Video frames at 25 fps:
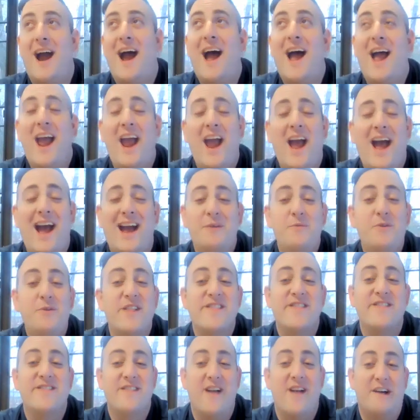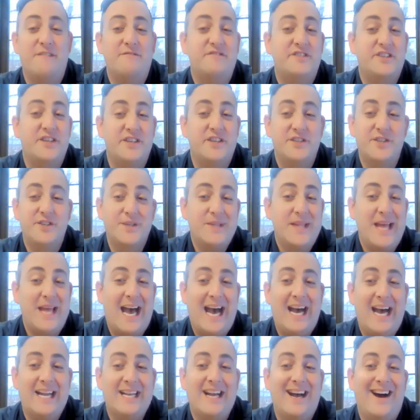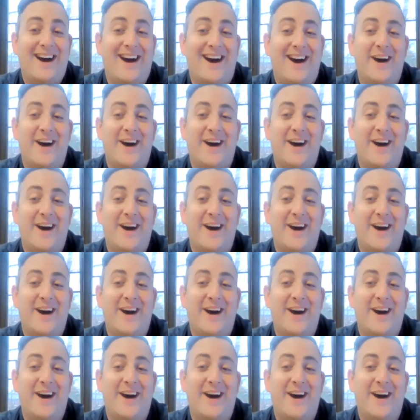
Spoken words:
I would love to do that.